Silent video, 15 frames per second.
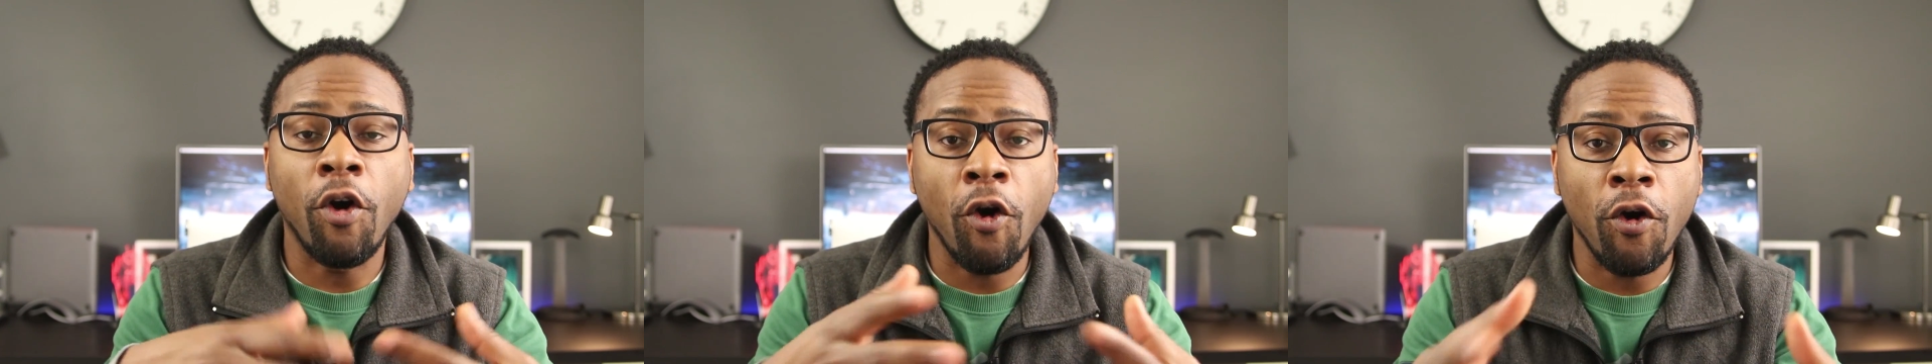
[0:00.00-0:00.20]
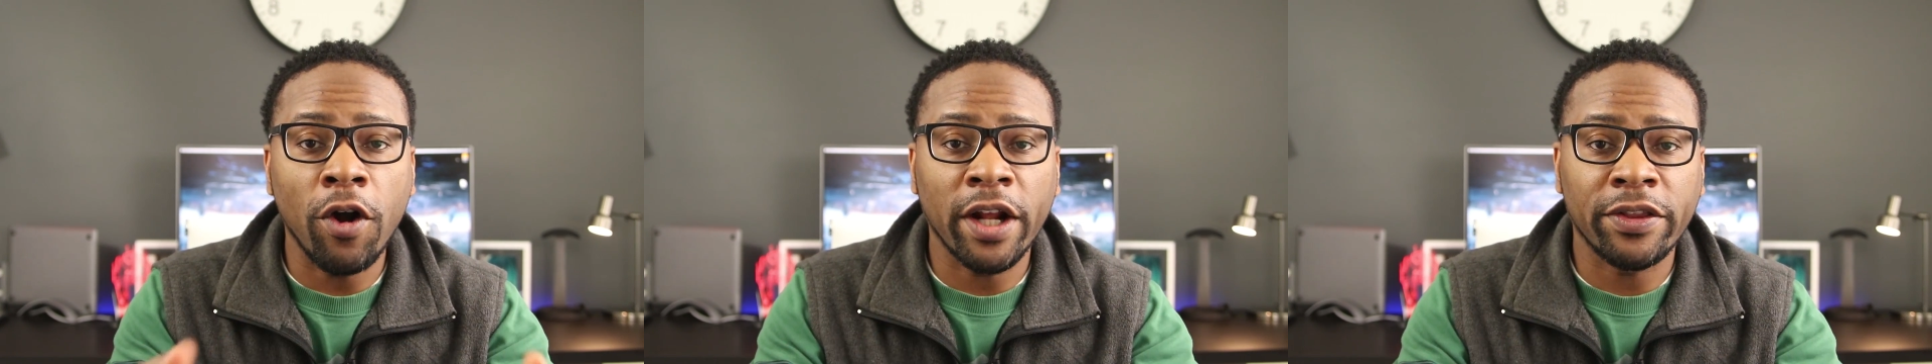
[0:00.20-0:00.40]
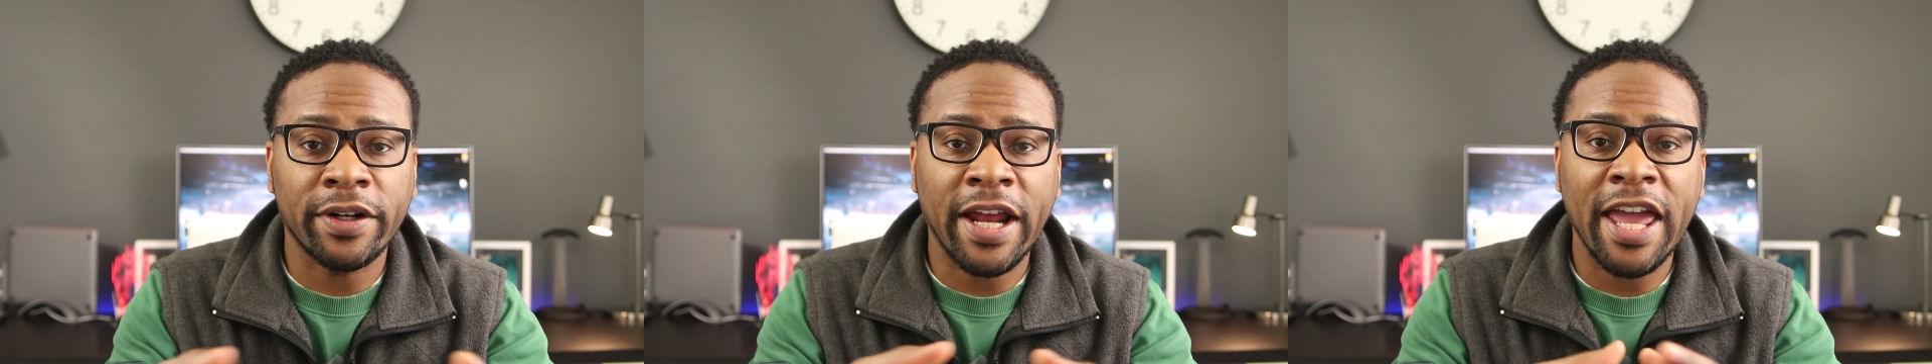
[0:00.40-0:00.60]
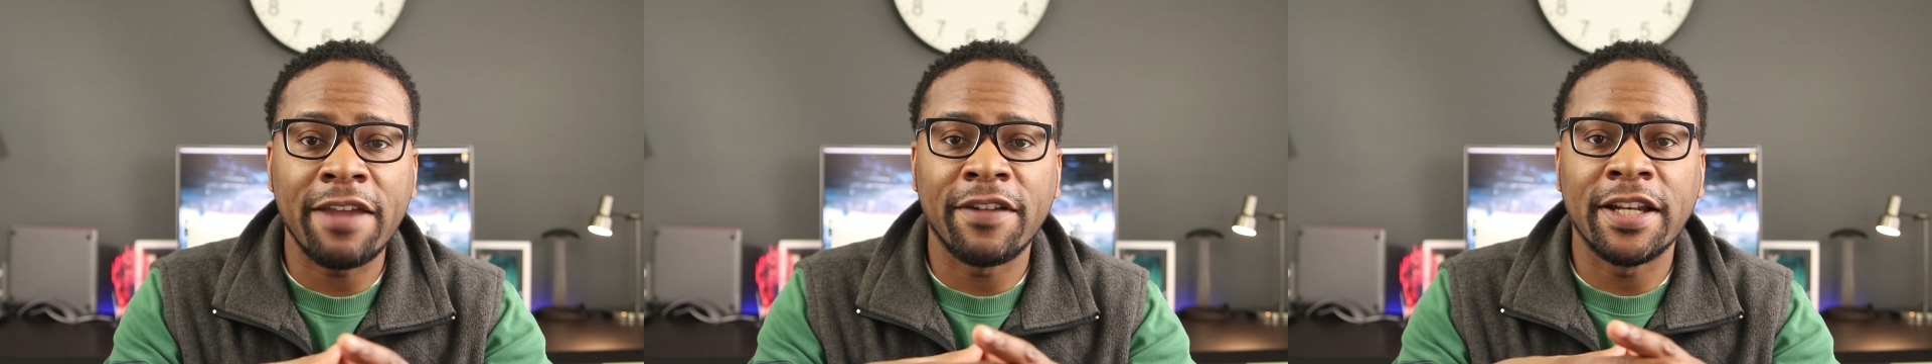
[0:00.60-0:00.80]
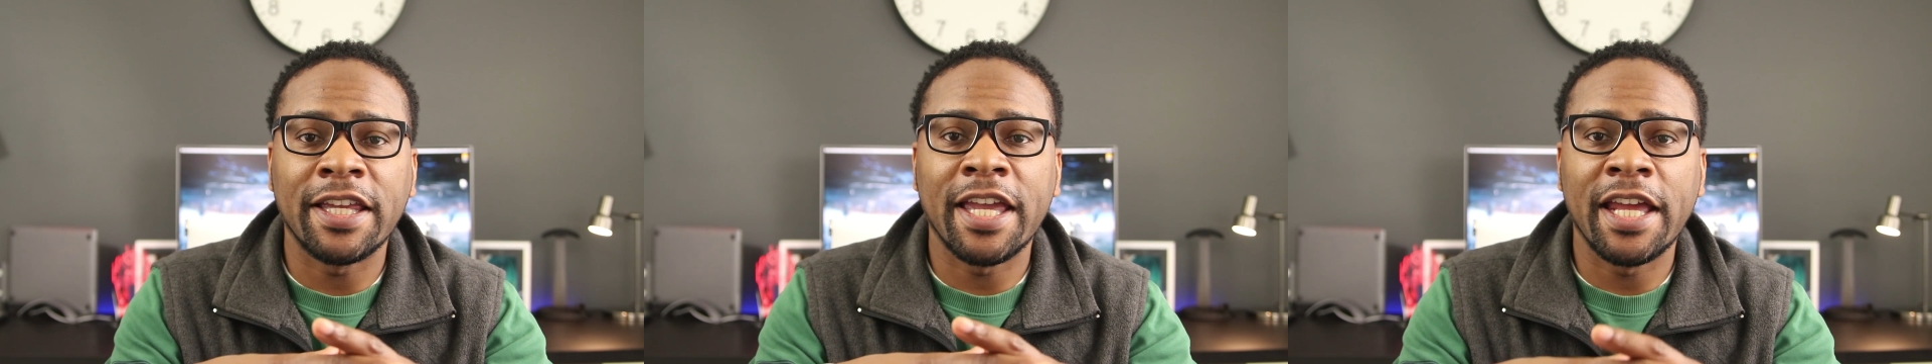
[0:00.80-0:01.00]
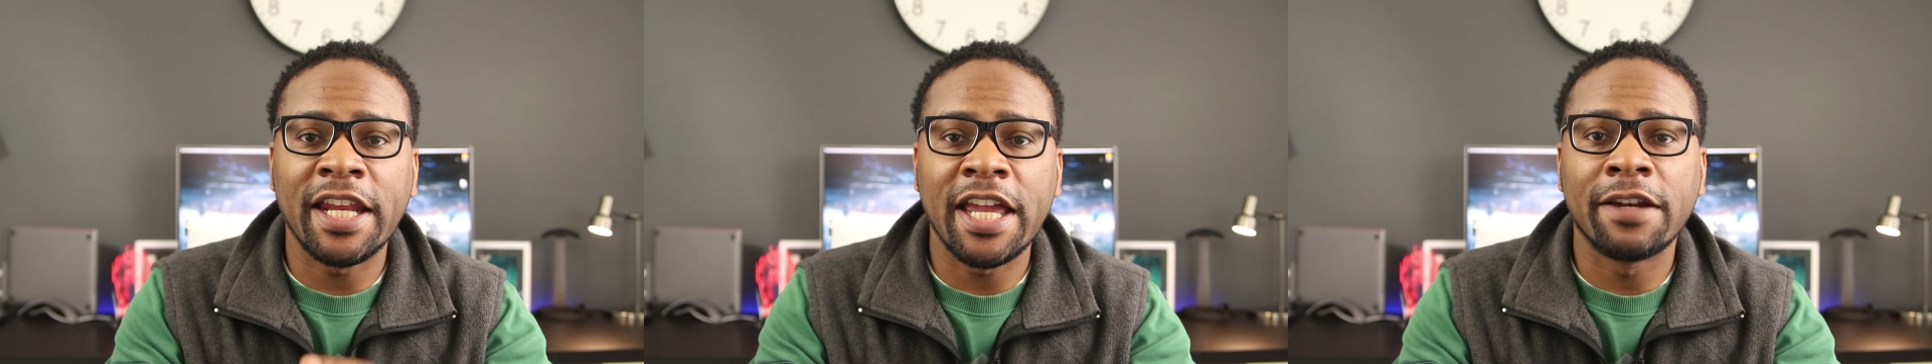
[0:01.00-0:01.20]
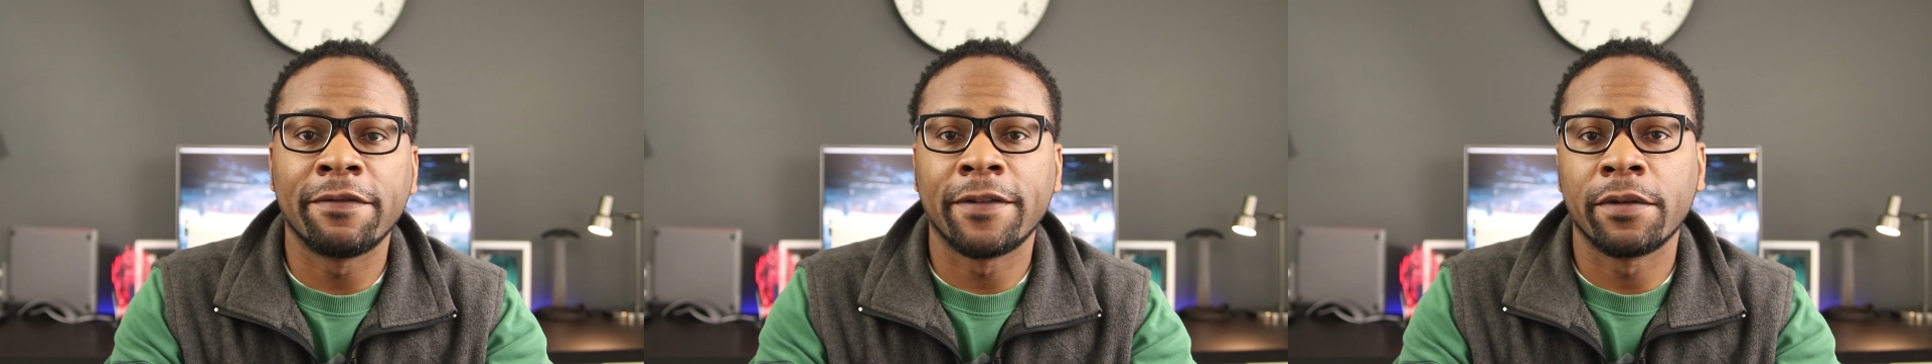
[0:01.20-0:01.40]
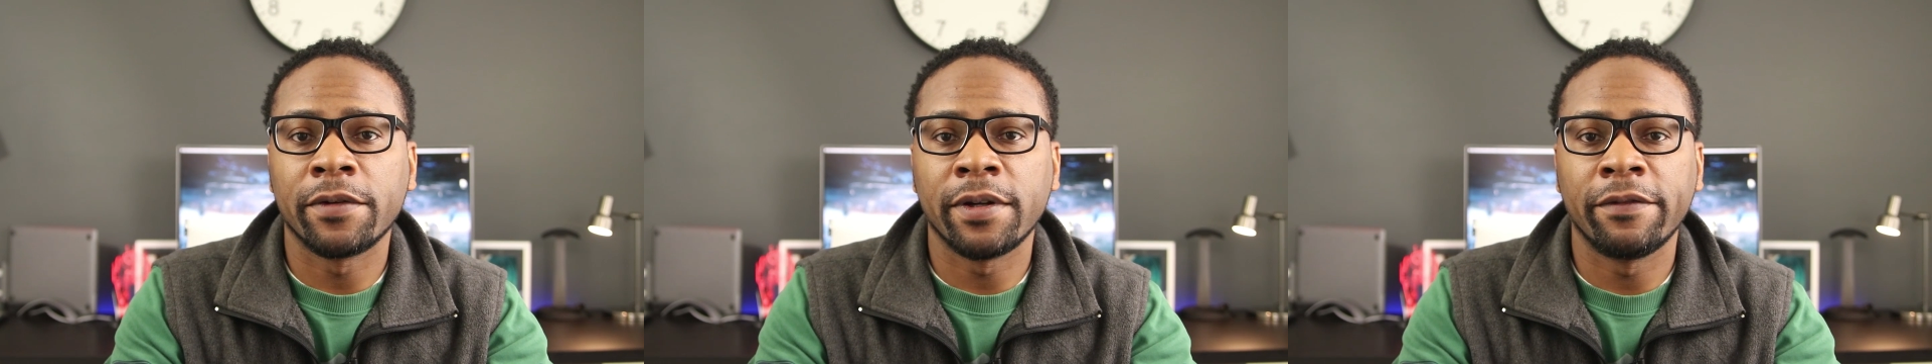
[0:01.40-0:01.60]
or that I even get in
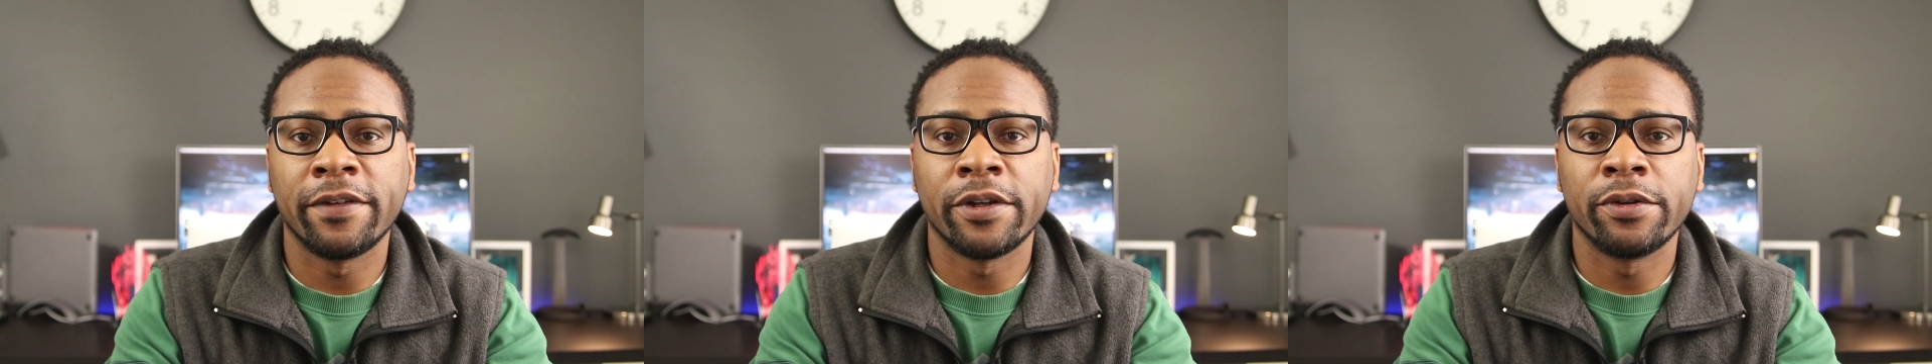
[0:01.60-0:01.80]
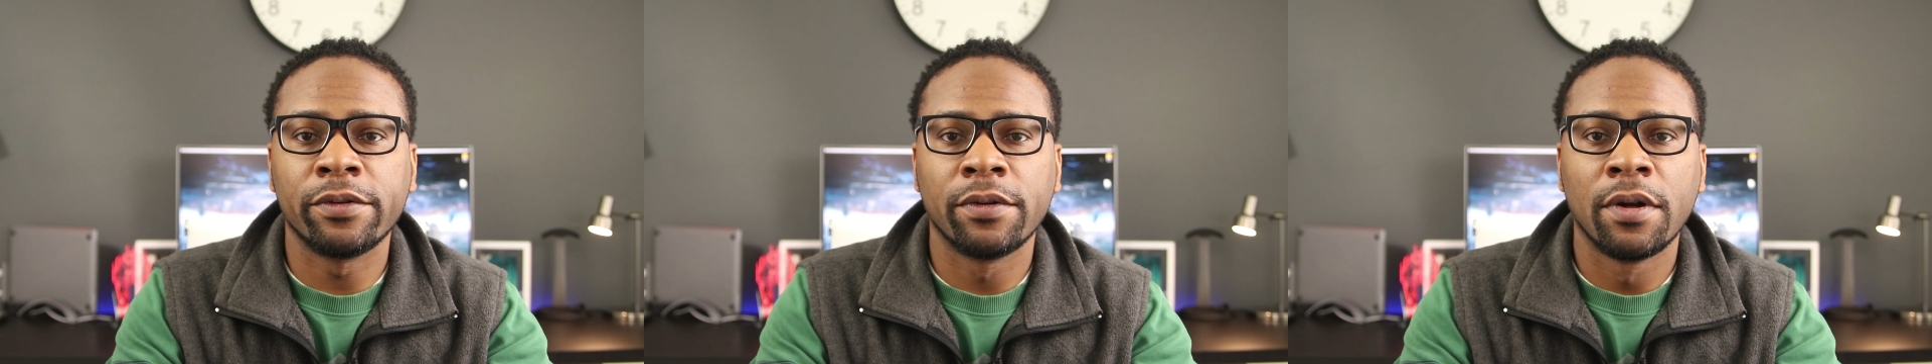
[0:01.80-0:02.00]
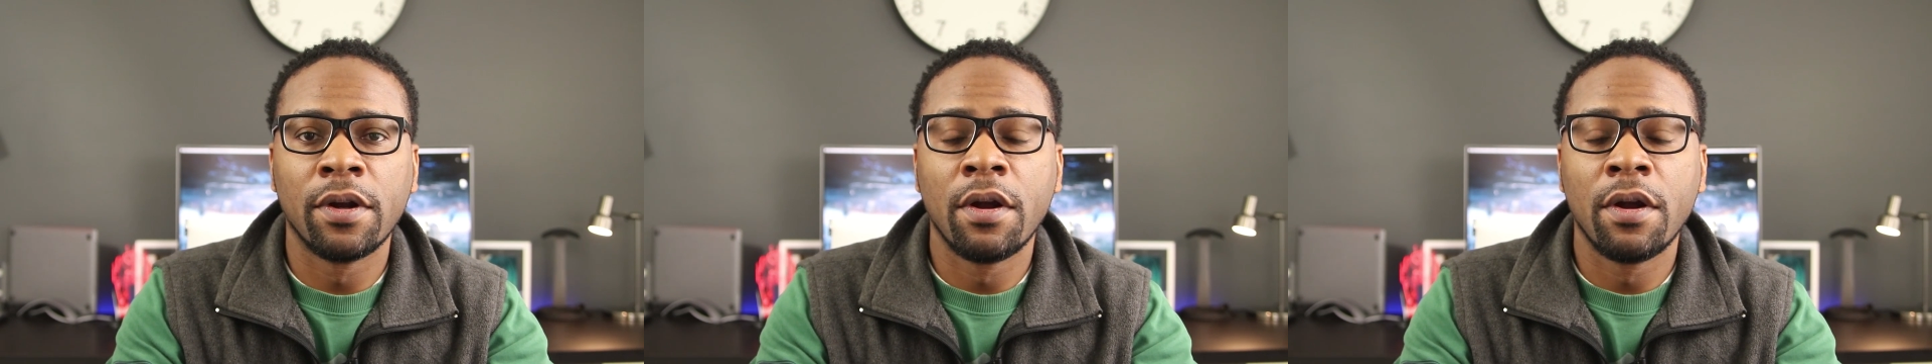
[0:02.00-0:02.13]
for review.